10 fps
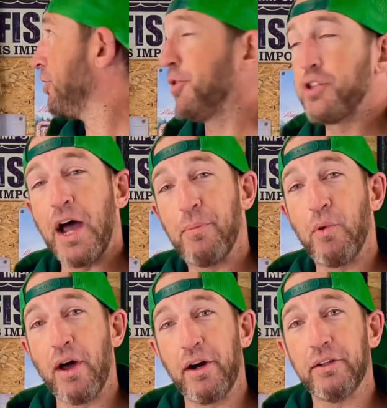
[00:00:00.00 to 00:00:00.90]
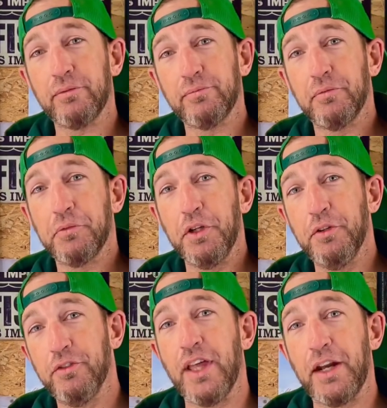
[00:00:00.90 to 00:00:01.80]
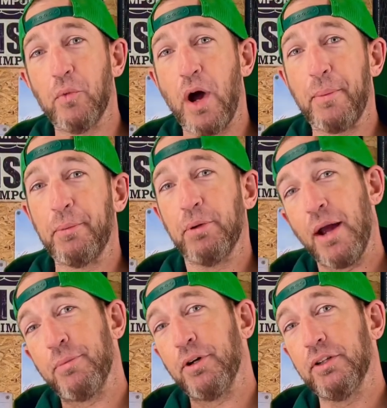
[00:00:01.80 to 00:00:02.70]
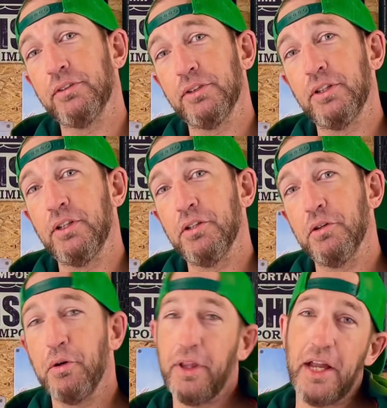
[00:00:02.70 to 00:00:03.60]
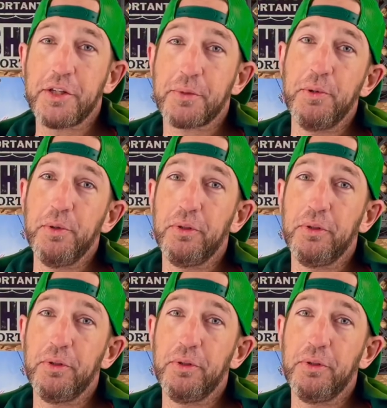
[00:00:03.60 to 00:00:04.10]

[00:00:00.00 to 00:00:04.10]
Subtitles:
for topwater, I'm going to use that whopper plopper or that spook